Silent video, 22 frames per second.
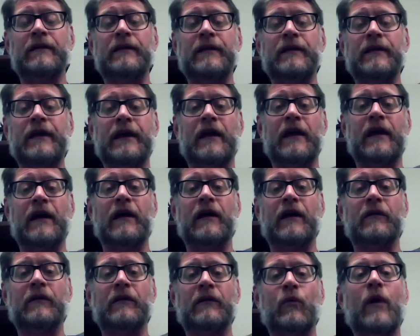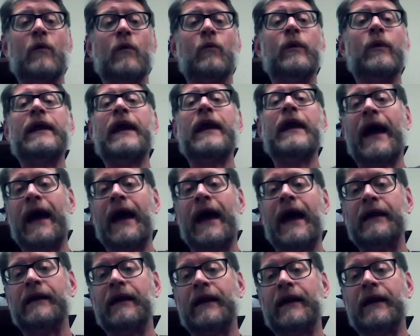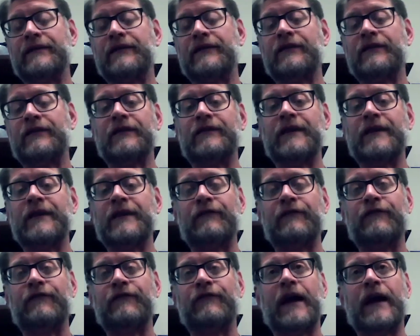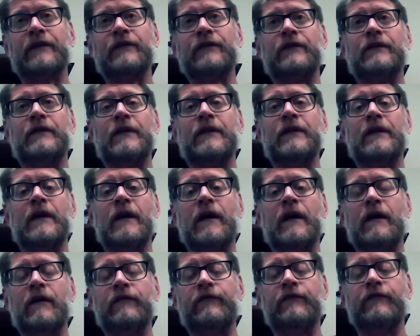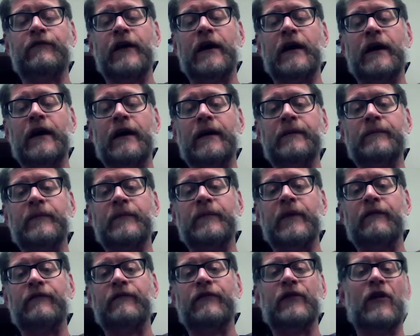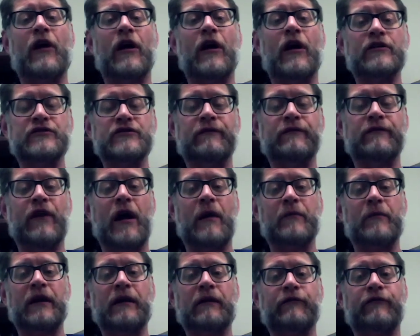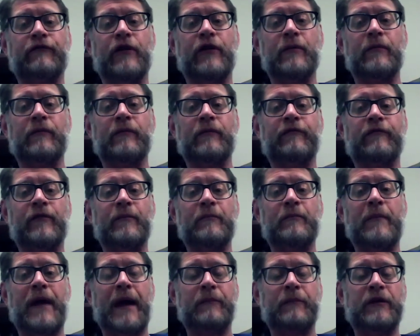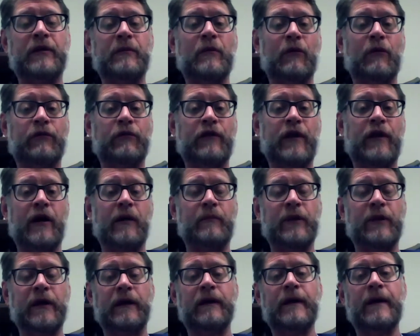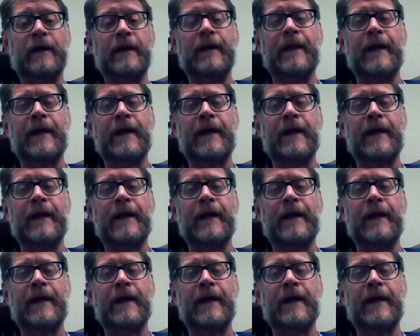what we had against the side effects of the nausea and vomiting from MAP chemotherapy.